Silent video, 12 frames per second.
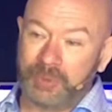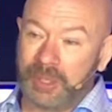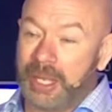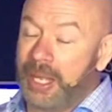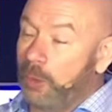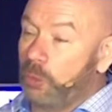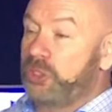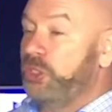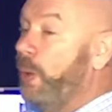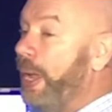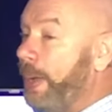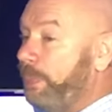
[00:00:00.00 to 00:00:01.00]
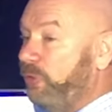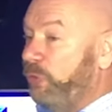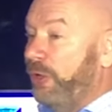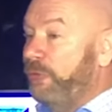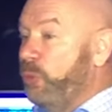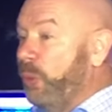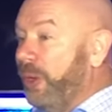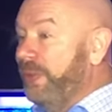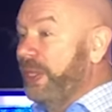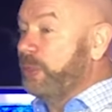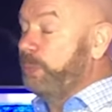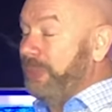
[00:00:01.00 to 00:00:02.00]
And we're so happy for everyone
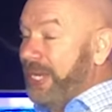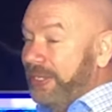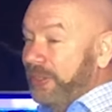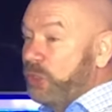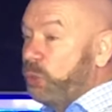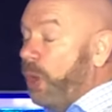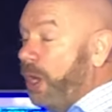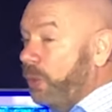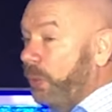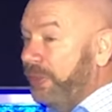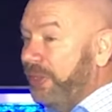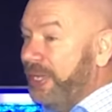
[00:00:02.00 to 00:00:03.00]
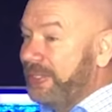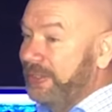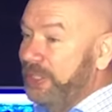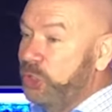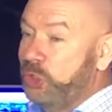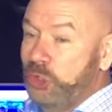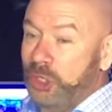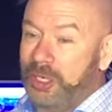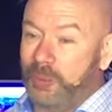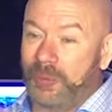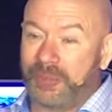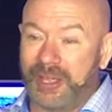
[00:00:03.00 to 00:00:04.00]
that's taken this walk with us and this journey
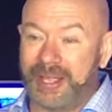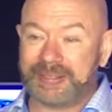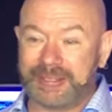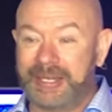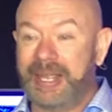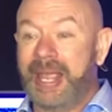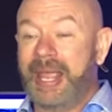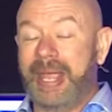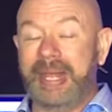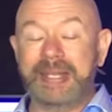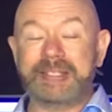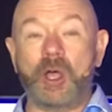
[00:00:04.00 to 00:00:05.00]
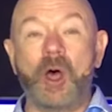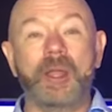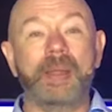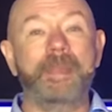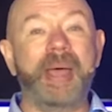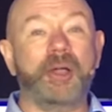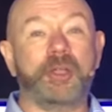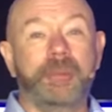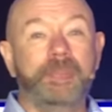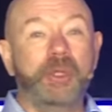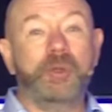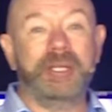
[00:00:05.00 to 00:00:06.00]
with us. And it's all about
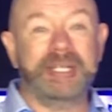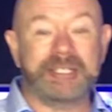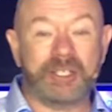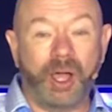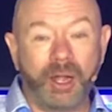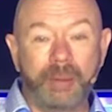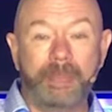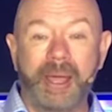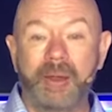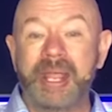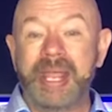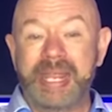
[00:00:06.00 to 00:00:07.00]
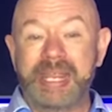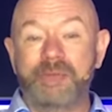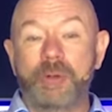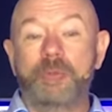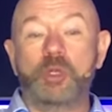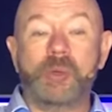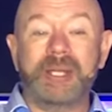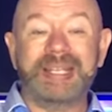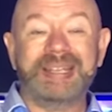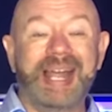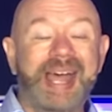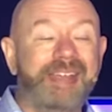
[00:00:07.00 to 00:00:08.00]
community. It's all about even
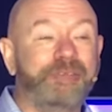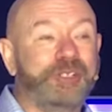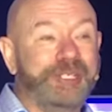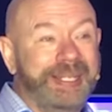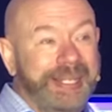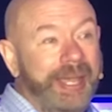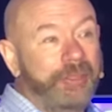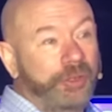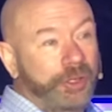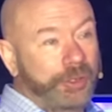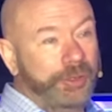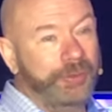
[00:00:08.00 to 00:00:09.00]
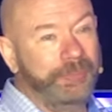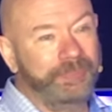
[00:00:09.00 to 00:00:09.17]
doing life together.